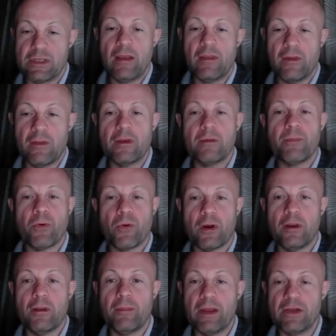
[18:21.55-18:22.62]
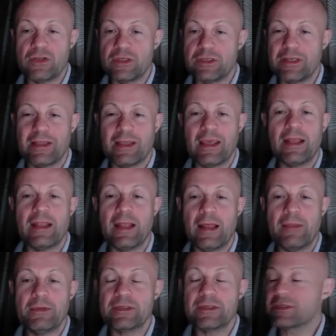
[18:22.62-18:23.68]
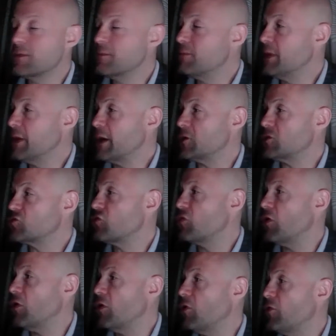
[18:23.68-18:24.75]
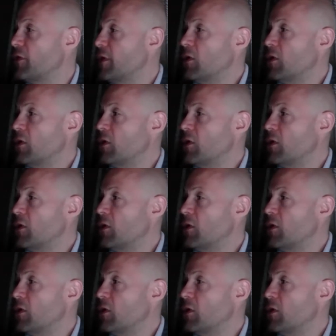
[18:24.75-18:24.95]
and other important dimensions that cannot be simply controlled